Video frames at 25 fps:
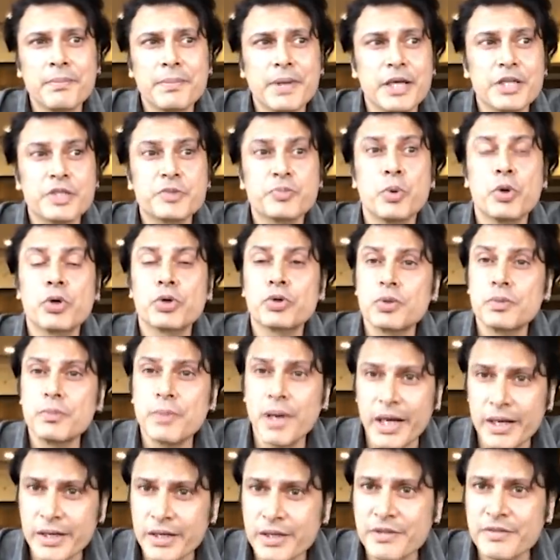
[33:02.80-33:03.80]
I spoke to
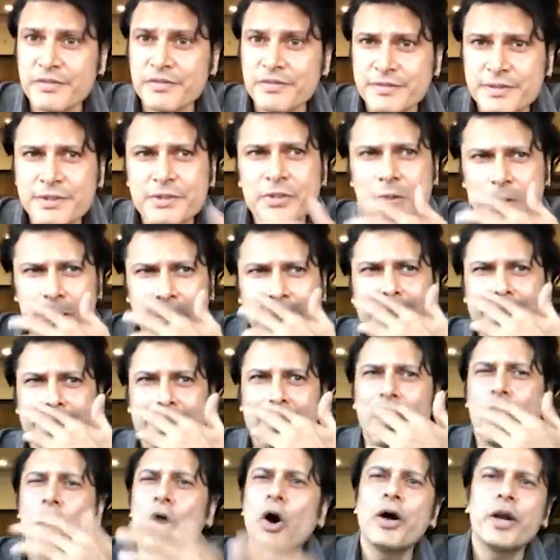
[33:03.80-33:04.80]
Manav. So
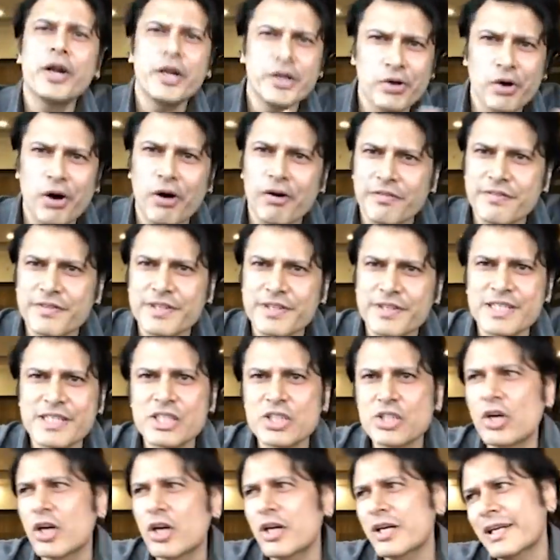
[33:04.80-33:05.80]
on and off,
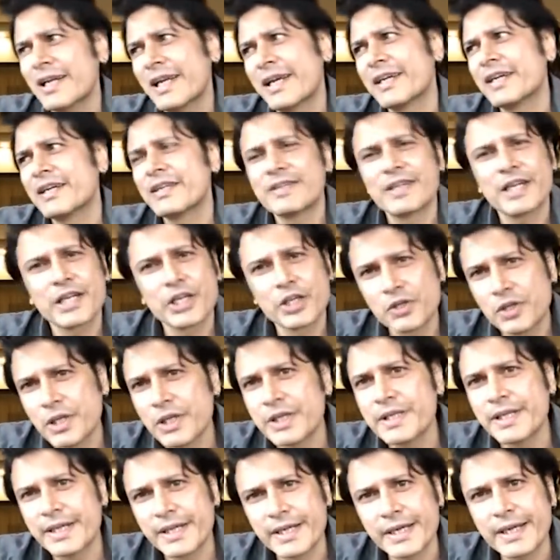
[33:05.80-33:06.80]
it's not like a
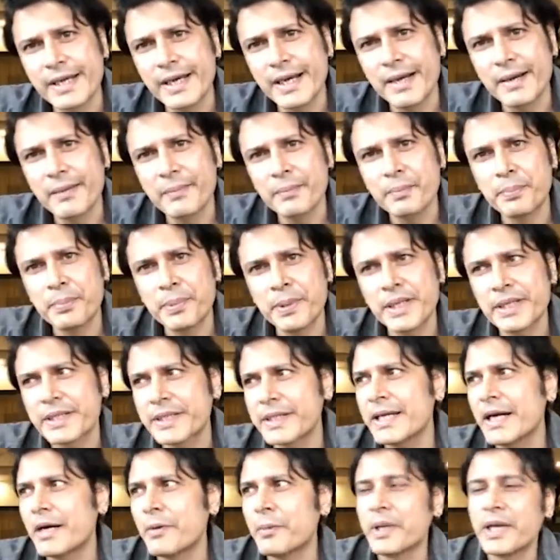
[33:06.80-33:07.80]
regular thing. Yeah.
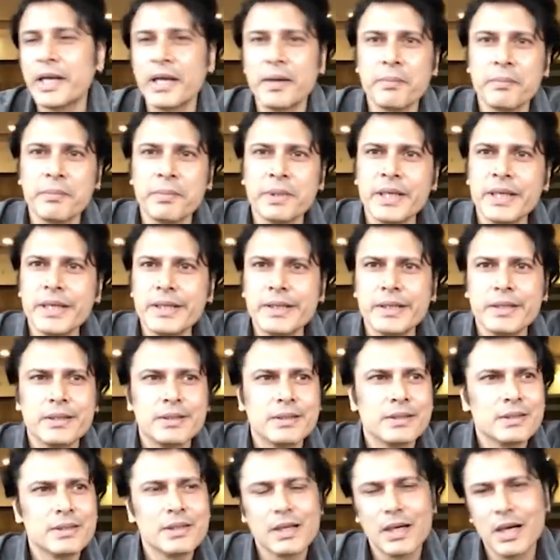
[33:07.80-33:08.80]
But yeah, when I meet,
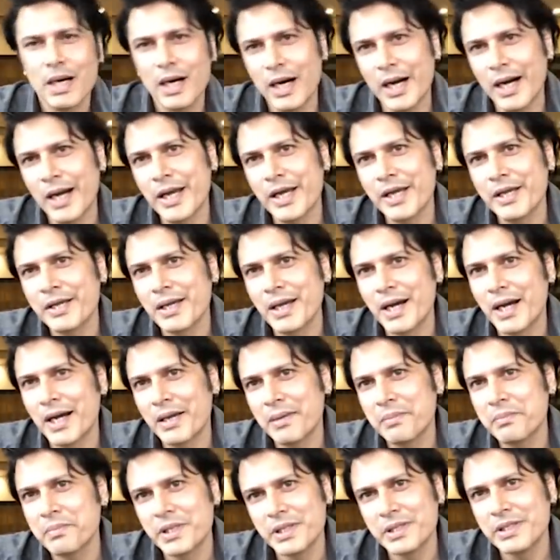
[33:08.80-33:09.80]
I
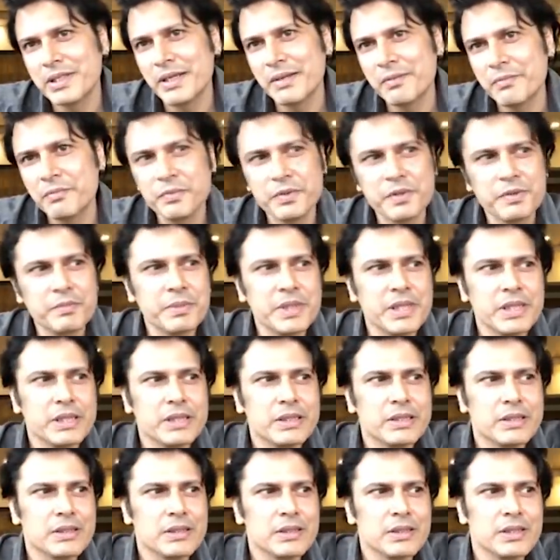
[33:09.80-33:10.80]
meet them. We meet
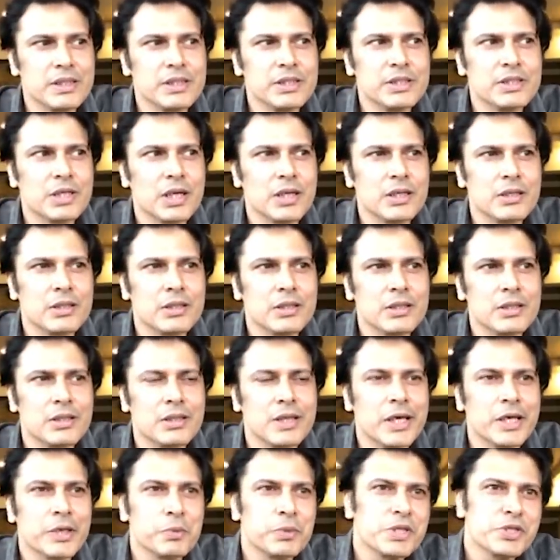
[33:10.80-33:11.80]
each other like
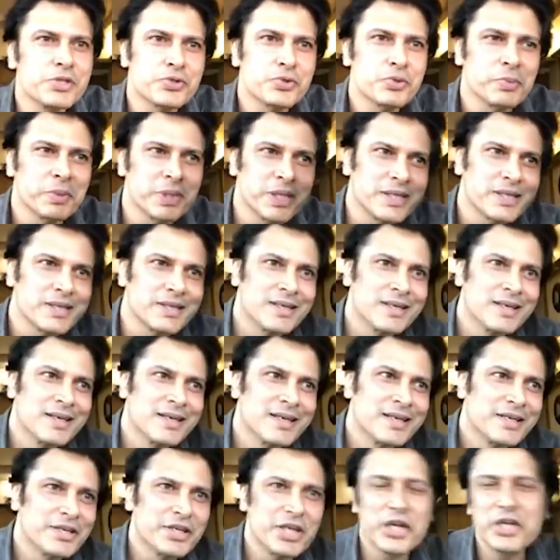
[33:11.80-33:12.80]
we used to meet
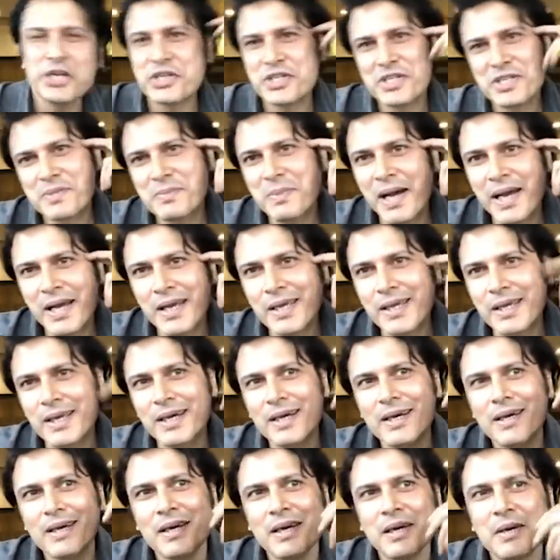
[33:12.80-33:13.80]
10 years back. Yeah.
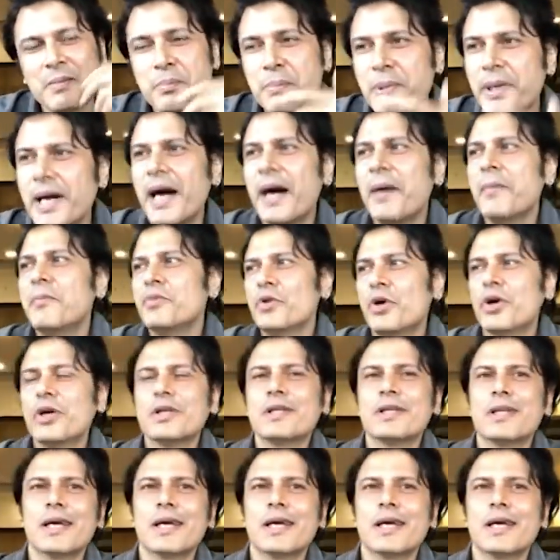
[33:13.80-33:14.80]
But I'm not
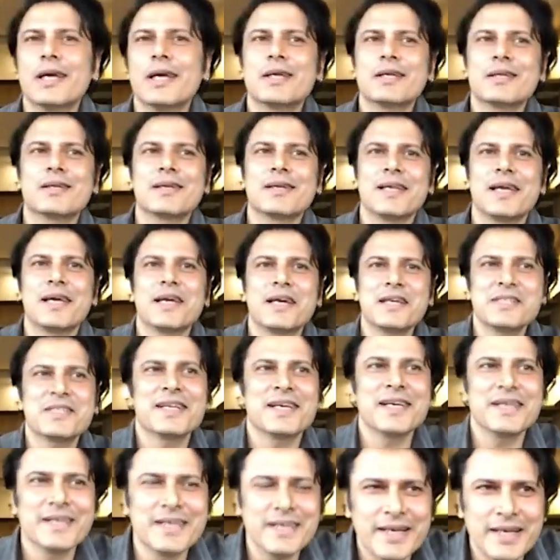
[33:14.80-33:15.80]
like I
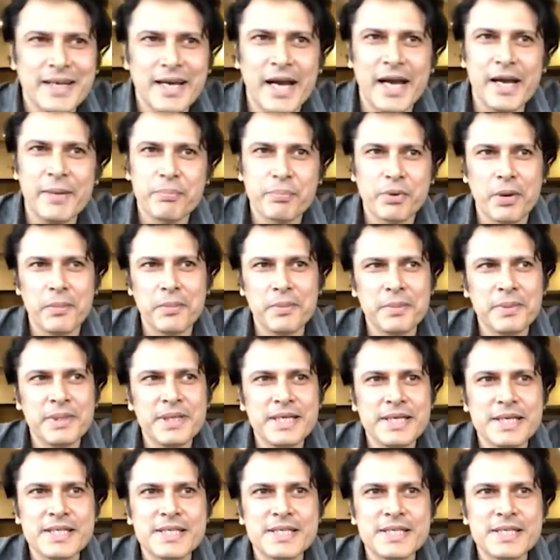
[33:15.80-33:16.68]
said, yeah, I probably